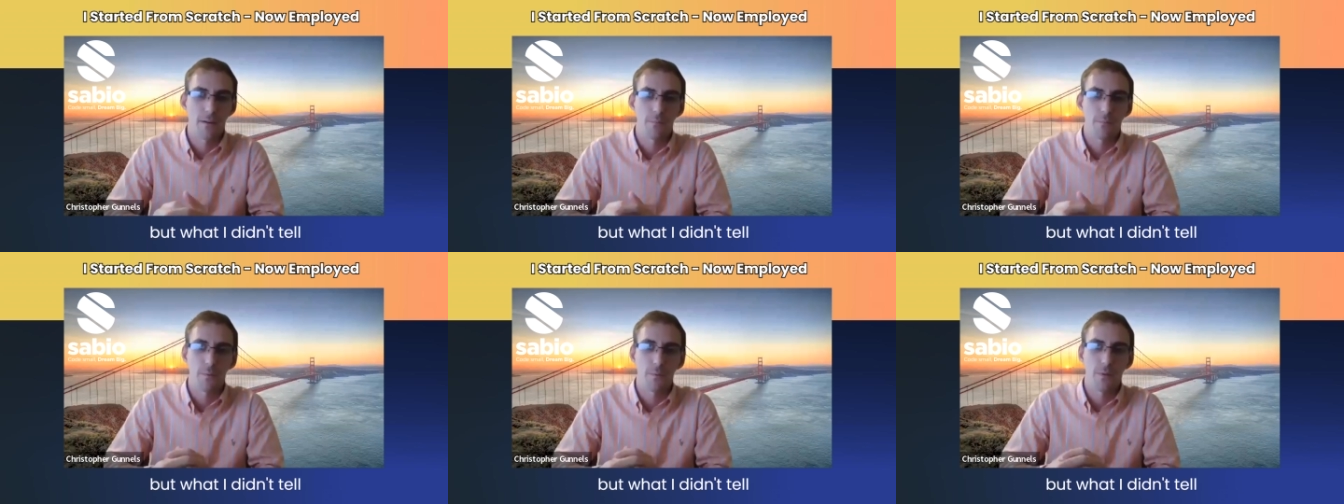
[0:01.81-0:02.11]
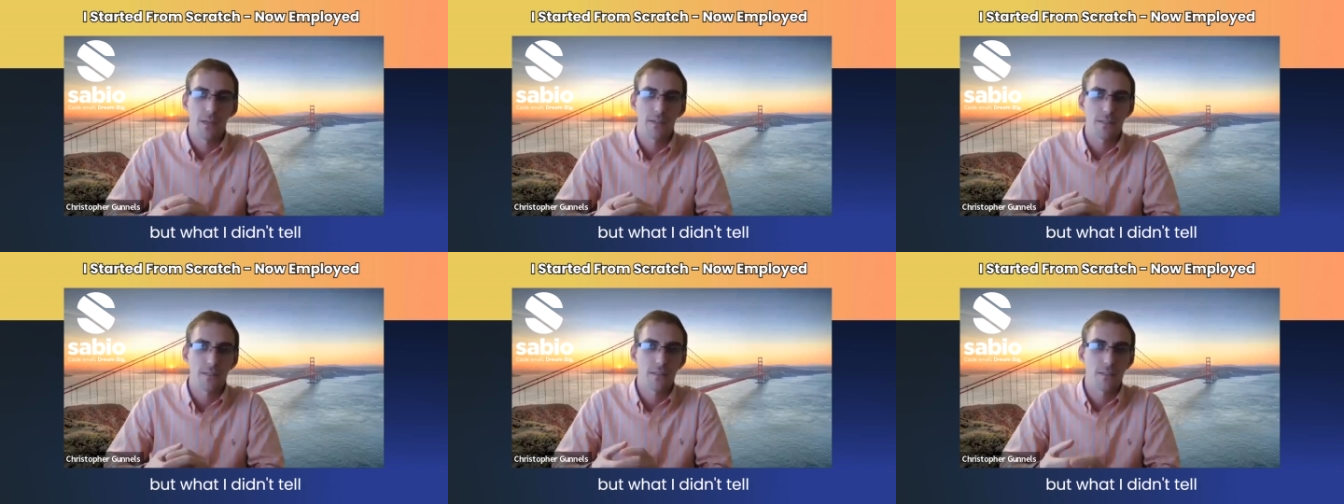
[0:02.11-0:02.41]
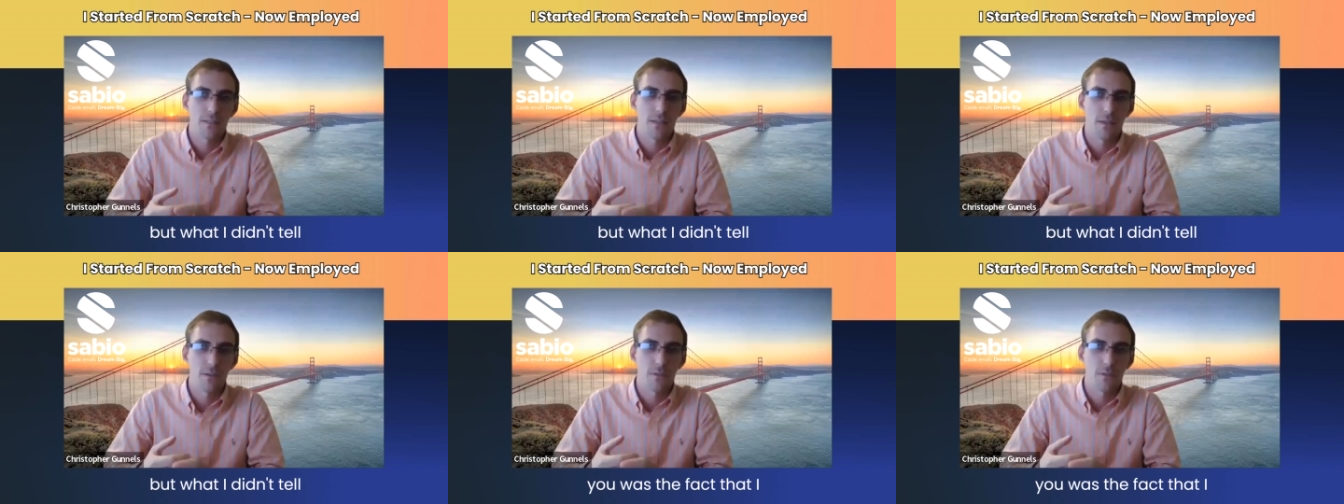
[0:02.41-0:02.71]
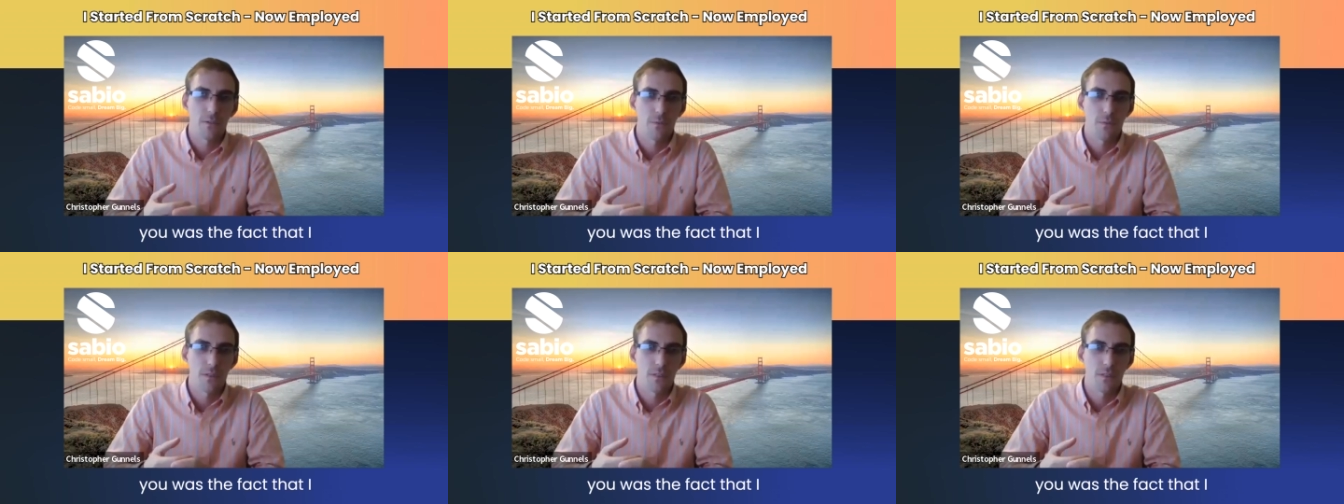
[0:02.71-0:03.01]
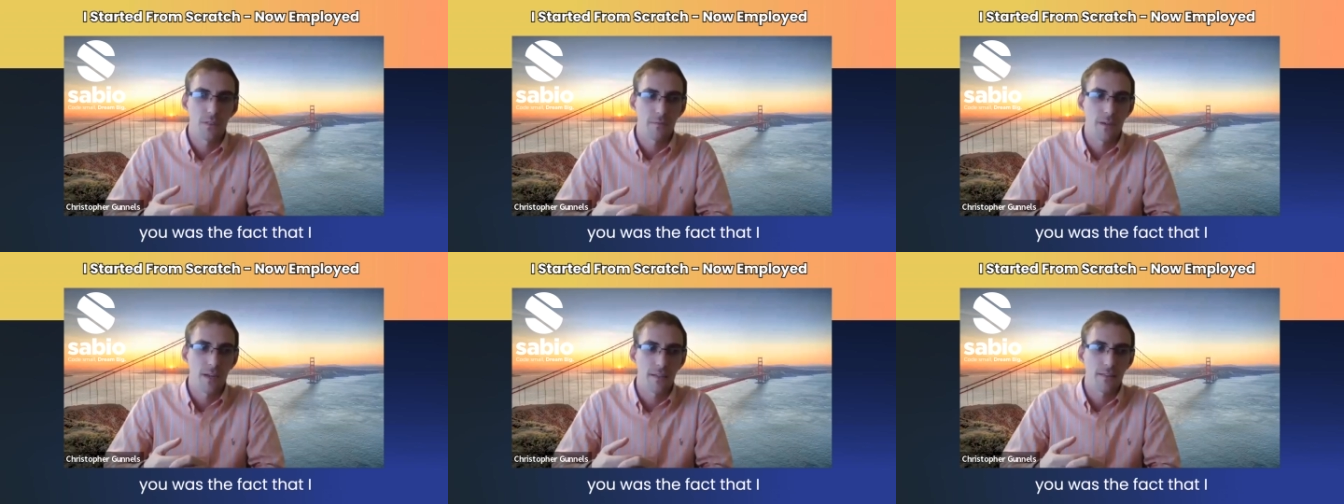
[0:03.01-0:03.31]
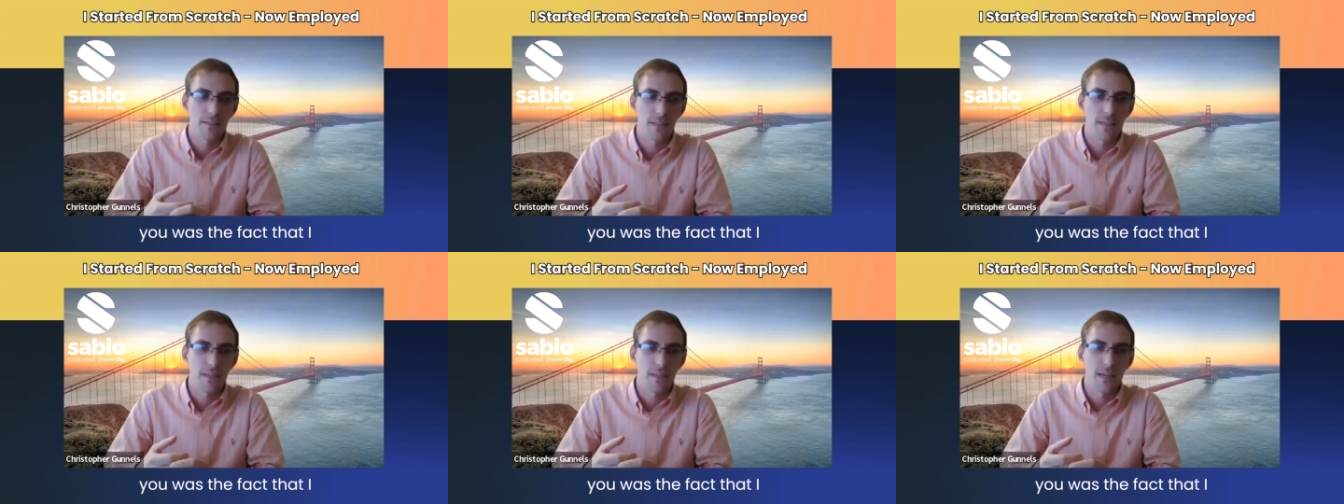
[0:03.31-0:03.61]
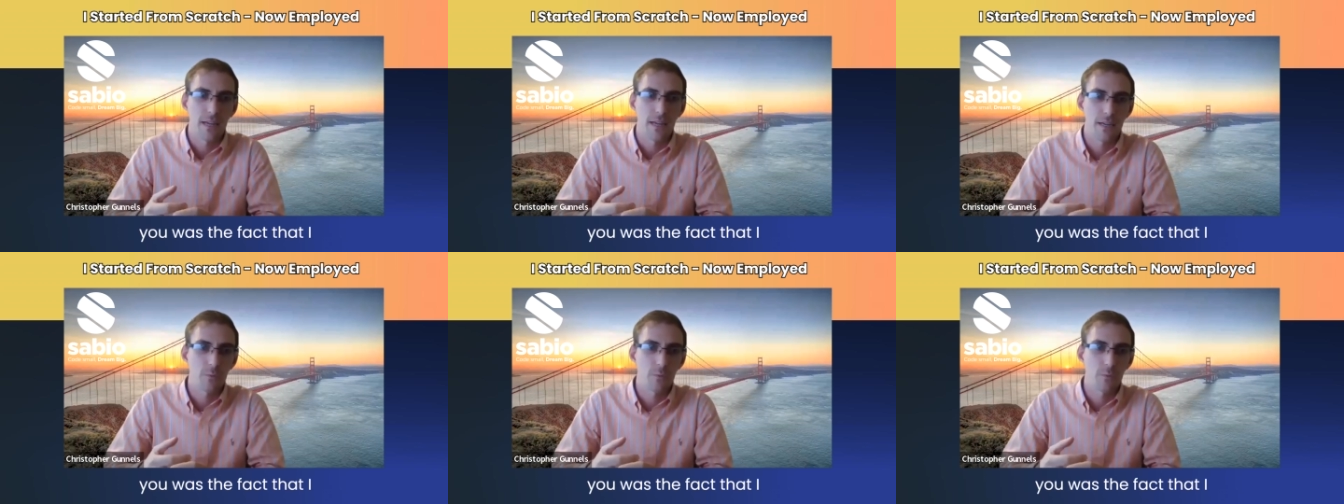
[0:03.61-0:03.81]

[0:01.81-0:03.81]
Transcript: but what I didn't tell you was the fact that